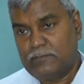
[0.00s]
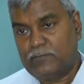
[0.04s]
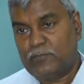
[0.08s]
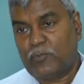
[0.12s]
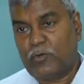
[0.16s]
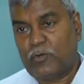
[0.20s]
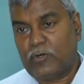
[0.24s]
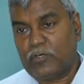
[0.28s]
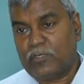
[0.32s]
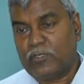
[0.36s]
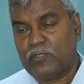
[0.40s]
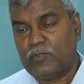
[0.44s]

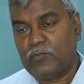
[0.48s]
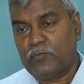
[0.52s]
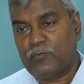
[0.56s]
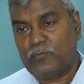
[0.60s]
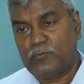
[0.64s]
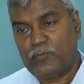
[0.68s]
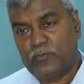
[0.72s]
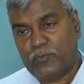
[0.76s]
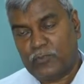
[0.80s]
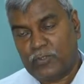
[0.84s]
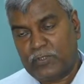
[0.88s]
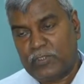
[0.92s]
pot, you
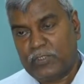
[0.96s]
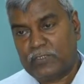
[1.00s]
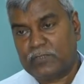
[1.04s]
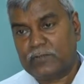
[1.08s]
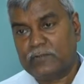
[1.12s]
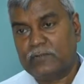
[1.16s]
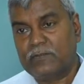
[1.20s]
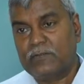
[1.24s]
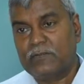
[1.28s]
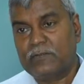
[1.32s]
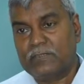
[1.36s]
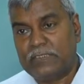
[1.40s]
put the
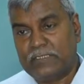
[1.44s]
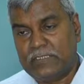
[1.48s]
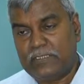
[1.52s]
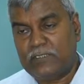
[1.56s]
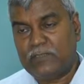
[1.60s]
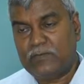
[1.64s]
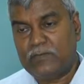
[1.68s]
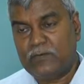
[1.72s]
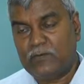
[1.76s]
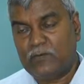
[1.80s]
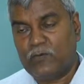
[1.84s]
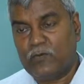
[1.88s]

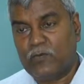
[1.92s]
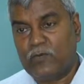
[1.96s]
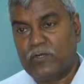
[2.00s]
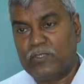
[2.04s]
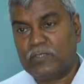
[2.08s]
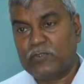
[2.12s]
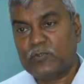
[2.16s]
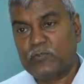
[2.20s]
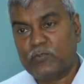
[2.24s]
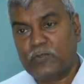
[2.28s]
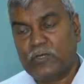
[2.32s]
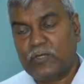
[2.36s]
tea where
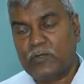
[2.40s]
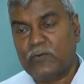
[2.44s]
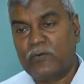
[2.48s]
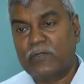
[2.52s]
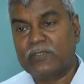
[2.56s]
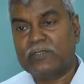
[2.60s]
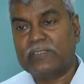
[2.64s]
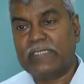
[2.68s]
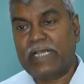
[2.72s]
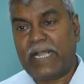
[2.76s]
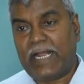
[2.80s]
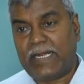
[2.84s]
sugar
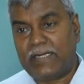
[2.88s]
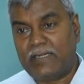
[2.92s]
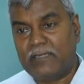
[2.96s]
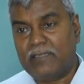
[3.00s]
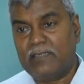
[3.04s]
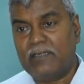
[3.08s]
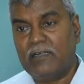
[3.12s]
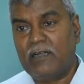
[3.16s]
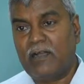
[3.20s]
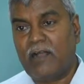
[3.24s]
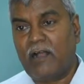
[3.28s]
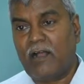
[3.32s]
was
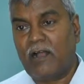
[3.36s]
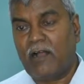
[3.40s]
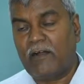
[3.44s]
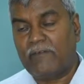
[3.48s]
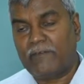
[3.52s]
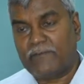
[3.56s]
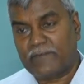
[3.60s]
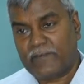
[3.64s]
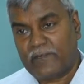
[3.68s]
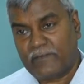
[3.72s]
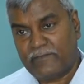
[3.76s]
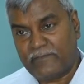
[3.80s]
added
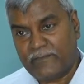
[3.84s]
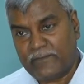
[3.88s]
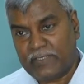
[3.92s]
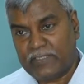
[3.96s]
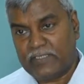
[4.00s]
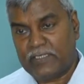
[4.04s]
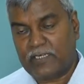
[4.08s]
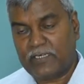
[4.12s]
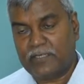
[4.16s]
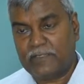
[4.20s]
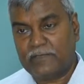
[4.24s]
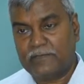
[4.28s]
after
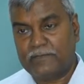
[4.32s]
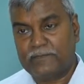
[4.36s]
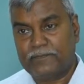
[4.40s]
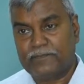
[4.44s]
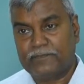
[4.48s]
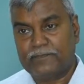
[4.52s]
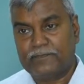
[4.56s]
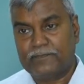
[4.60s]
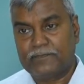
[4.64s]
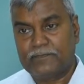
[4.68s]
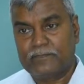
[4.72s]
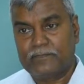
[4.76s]
filtering.
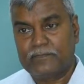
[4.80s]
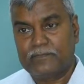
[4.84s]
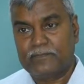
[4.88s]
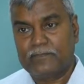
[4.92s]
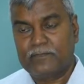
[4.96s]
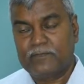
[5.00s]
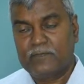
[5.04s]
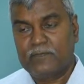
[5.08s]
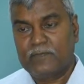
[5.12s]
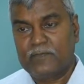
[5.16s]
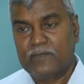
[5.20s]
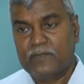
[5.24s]

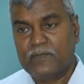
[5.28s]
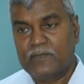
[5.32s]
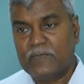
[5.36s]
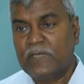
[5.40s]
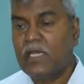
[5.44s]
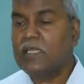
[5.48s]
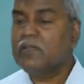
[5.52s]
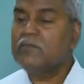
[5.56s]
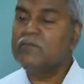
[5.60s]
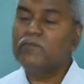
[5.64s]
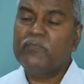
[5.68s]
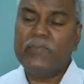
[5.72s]

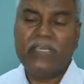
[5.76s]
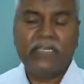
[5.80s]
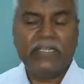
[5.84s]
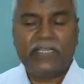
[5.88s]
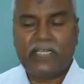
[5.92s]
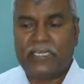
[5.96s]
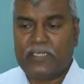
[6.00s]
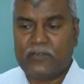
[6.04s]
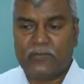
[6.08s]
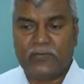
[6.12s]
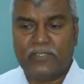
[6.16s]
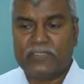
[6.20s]
And milk
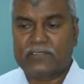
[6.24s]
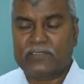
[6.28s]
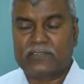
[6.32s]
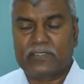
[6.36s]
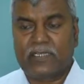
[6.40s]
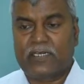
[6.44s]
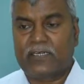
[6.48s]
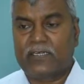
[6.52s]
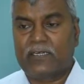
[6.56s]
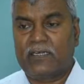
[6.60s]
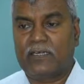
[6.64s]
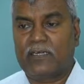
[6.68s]
anyways
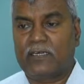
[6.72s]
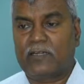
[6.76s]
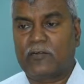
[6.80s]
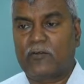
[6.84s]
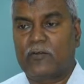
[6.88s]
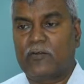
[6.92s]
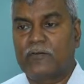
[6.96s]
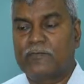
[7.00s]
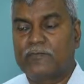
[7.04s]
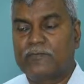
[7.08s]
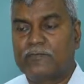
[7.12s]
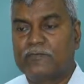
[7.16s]
added later
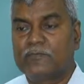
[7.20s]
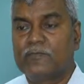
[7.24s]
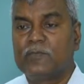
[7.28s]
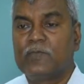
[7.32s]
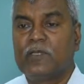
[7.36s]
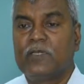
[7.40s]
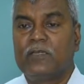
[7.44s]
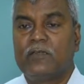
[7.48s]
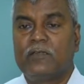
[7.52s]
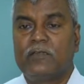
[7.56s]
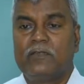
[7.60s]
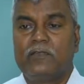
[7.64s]
on.
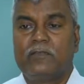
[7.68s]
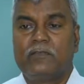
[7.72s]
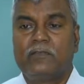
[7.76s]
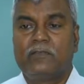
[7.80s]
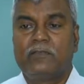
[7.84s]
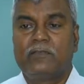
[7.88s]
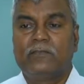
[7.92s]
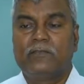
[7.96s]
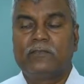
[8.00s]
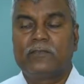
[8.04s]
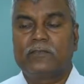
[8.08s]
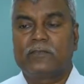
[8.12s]

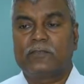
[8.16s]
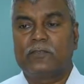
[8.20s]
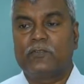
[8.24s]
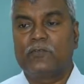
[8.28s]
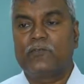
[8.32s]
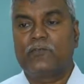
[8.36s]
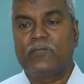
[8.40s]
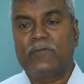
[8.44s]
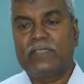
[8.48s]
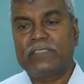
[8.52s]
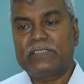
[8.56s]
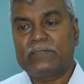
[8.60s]
So you
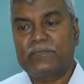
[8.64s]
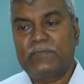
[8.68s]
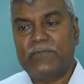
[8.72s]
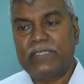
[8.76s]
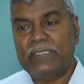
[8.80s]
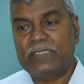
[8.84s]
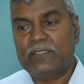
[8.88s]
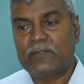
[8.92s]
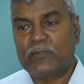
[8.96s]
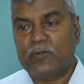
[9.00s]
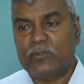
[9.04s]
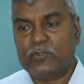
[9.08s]
please
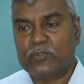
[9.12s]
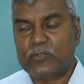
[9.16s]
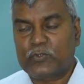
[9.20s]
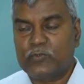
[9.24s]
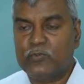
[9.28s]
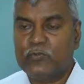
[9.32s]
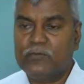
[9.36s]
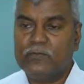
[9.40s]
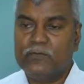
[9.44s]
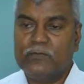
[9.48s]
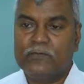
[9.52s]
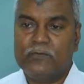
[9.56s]
bring those
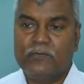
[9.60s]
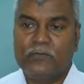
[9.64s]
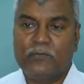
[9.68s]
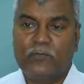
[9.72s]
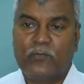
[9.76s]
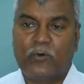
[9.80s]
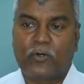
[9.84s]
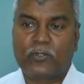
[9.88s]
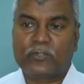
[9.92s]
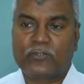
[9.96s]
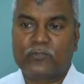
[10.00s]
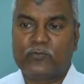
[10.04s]
2
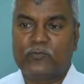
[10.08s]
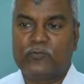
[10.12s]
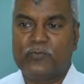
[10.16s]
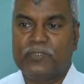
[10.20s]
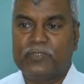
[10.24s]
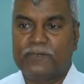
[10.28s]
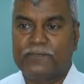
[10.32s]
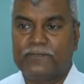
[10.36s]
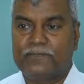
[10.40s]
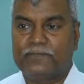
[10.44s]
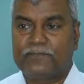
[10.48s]
pots to me.